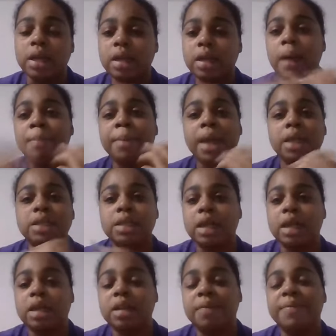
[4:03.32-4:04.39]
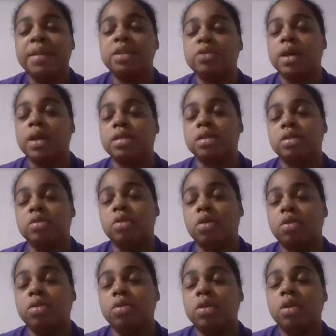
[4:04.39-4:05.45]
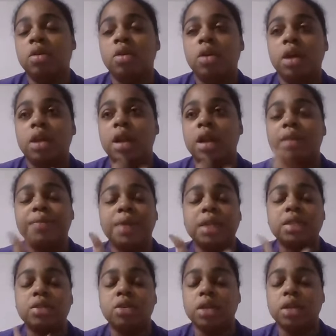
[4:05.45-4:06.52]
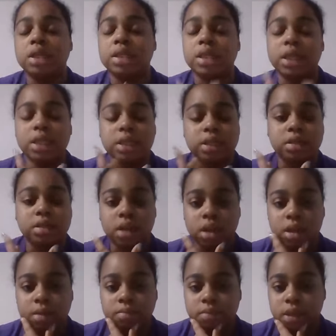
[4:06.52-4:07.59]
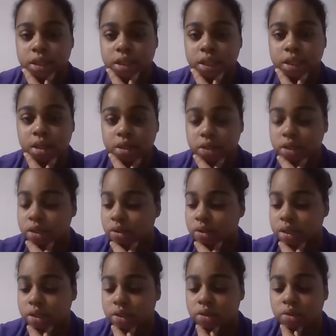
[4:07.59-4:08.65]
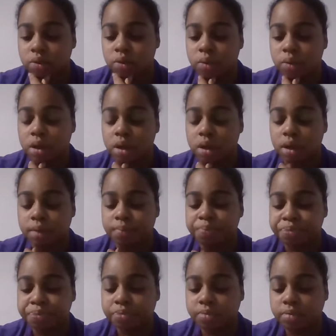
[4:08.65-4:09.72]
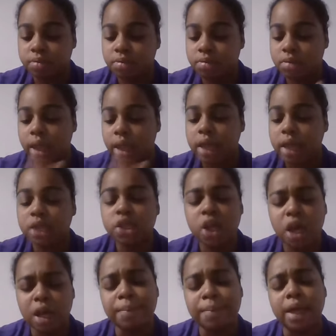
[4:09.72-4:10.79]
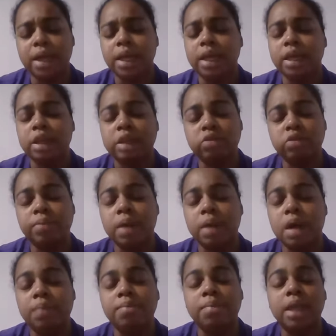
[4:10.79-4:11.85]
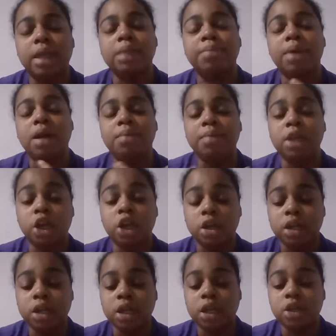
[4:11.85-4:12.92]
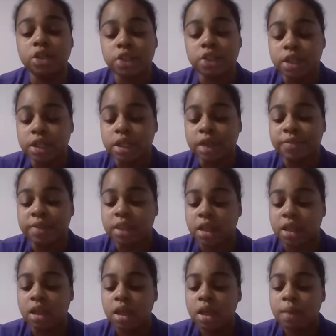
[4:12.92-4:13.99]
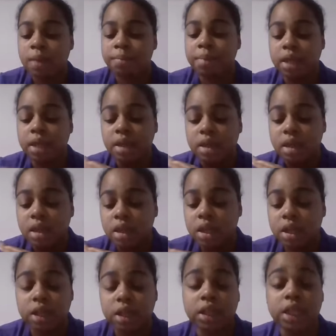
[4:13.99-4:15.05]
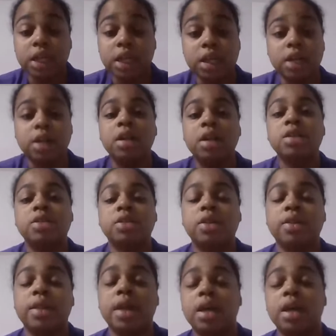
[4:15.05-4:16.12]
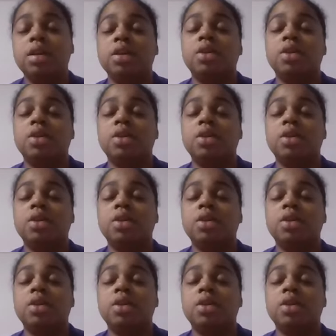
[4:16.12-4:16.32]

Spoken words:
come back to that individual as an adult, and not even as an adult, because kids and teenagers can do this too, and talk about it and get through the problem, let the problem be heard and understood and everything. Be clear so that